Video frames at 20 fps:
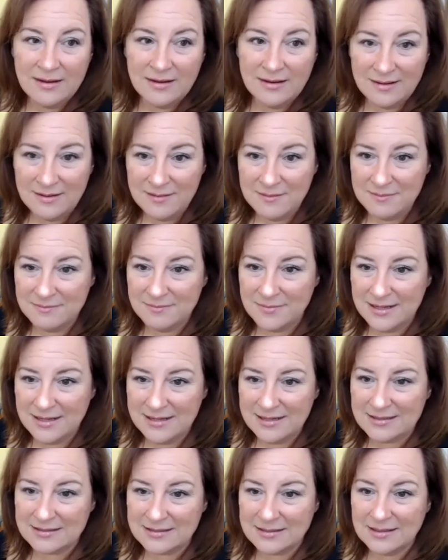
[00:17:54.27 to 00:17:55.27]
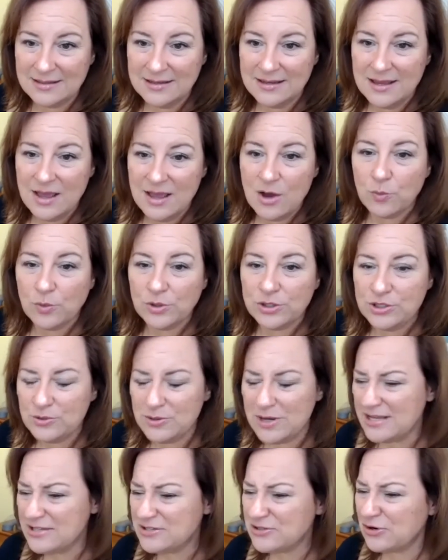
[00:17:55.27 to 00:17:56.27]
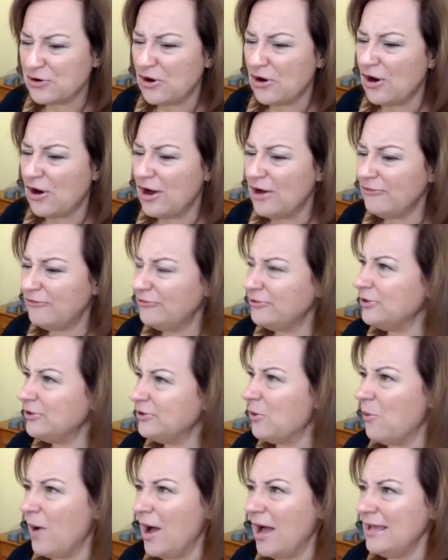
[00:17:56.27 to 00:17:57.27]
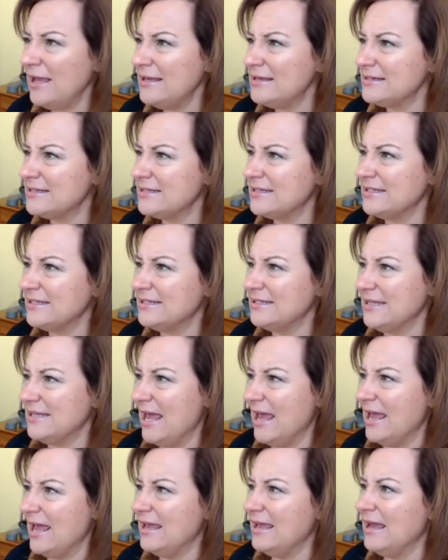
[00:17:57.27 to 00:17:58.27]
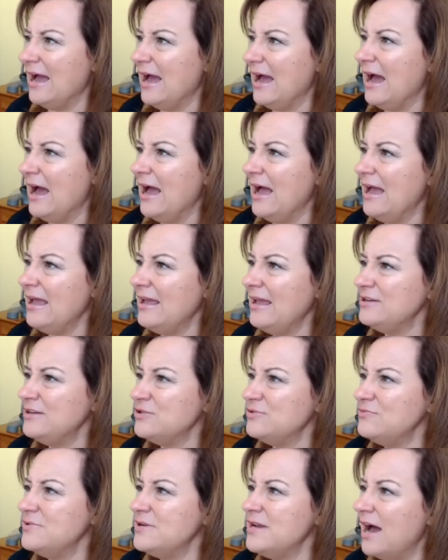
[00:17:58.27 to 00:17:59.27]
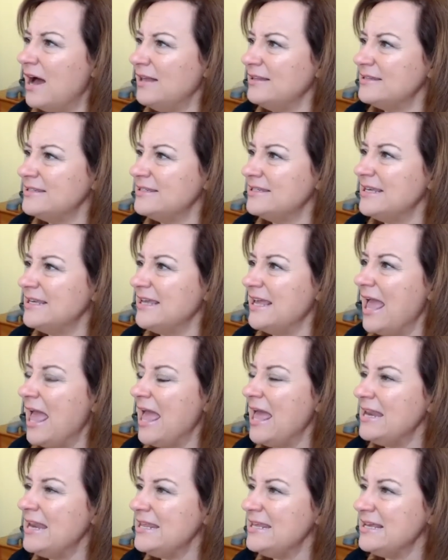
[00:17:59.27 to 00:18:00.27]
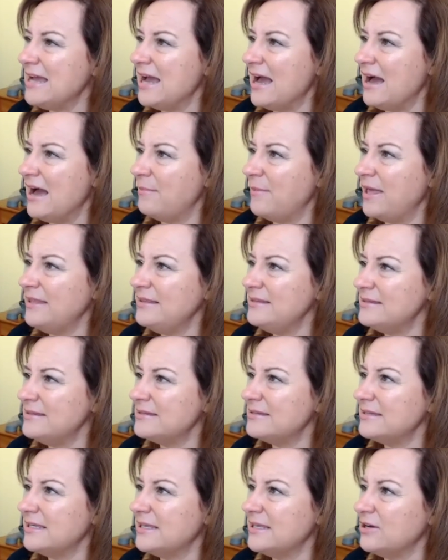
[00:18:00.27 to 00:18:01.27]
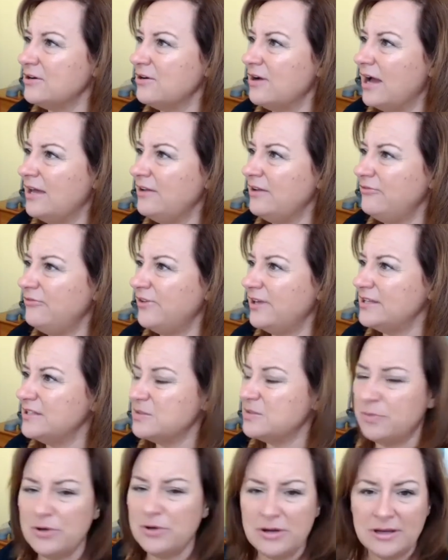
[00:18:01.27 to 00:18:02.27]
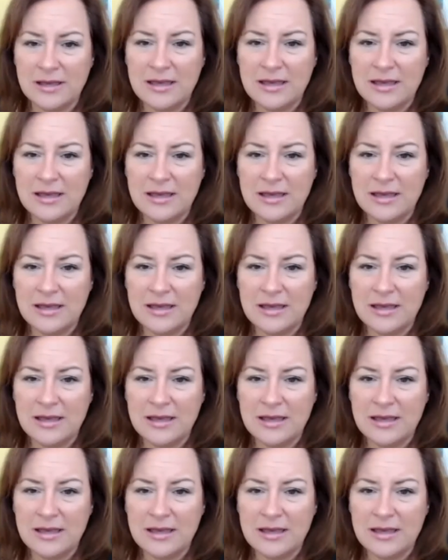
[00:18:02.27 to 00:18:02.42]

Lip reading: All right. Well, you guys are awful quiet today. I do not see any comments here on Facebook,